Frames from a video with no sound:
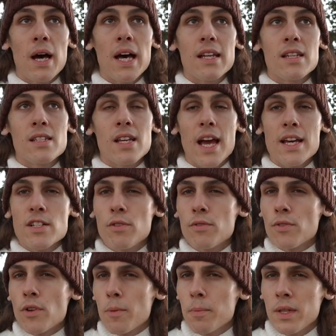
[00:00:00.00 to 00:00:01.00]
but I
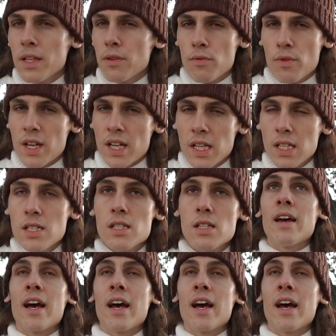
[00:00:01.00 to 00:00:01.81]
don't normally read.